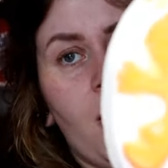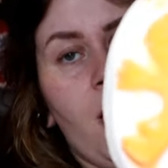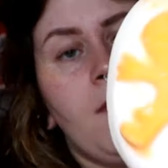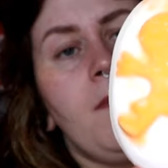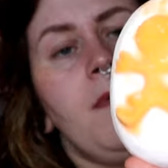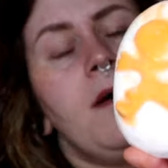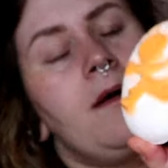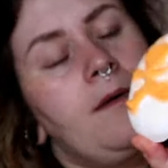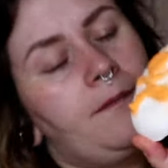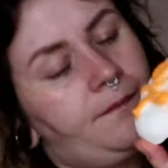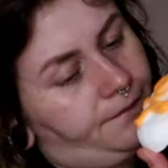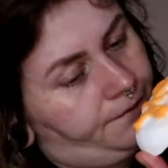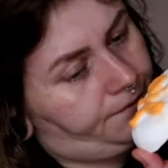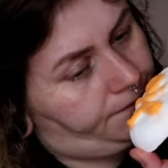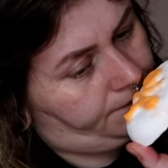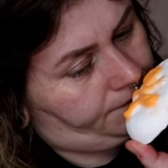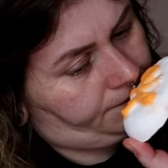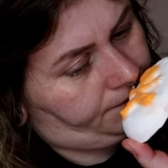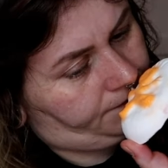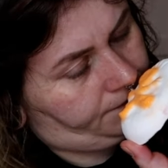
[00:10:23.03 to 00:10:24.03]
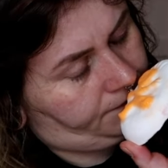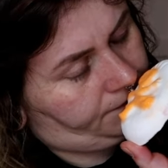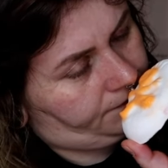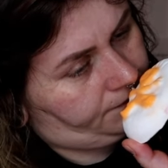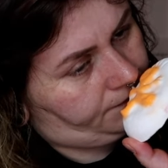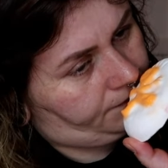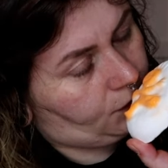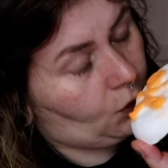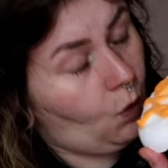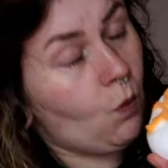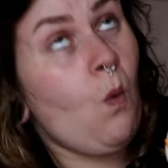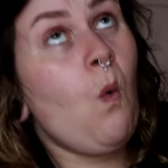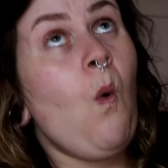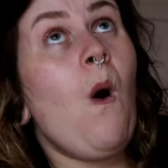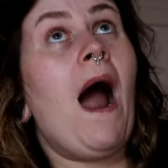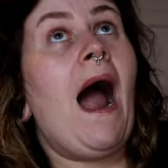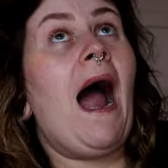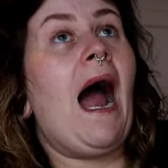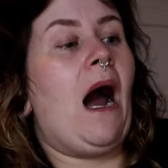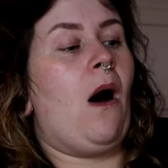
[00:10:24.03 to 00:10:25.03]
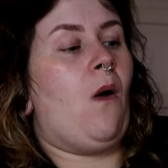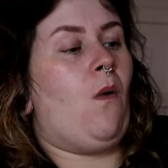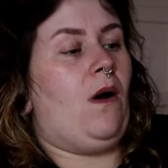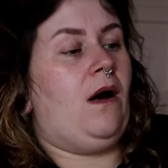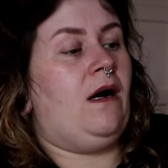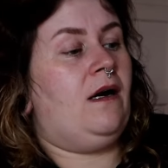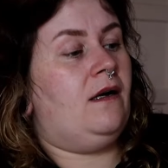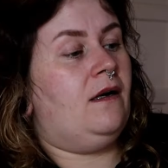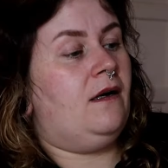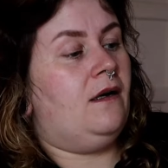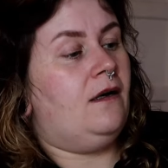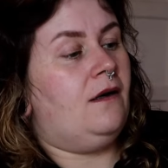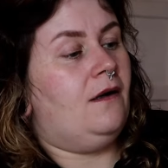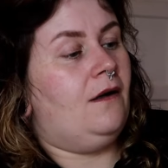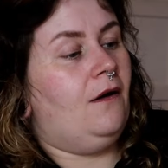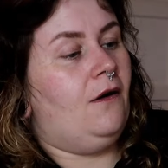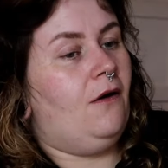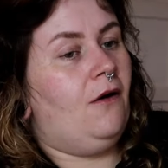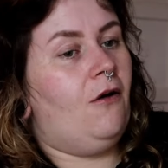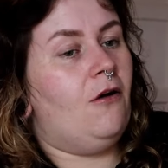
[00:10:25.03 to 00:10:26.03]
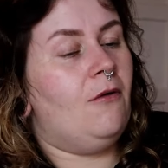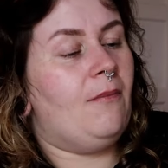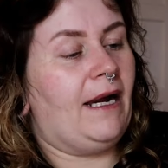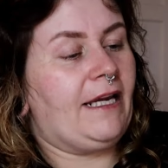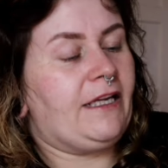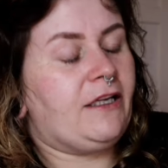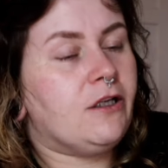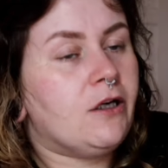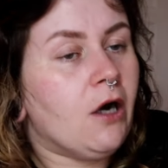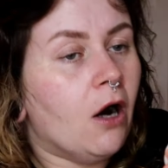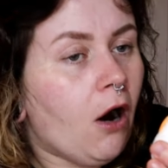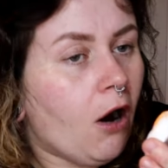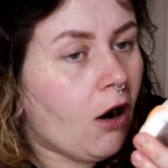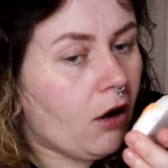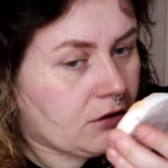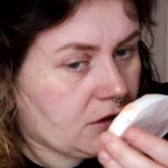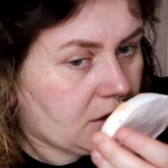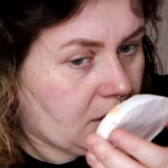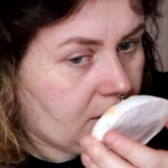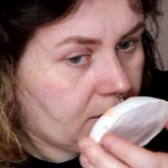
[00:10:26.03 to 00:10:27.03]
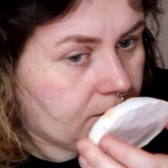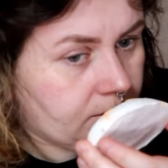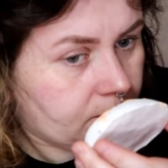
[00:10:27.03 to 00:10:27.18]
Bomb. Wow! Oh my God.